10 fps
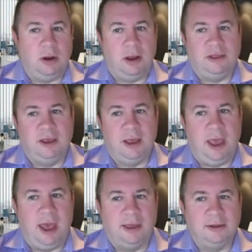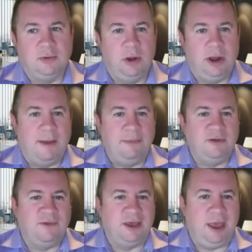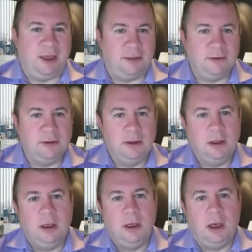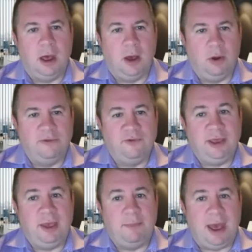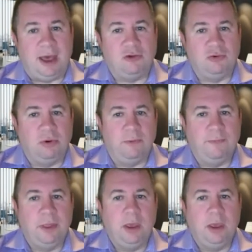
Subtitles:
And I think I asked, what happens if they can't? What if we can't pass through?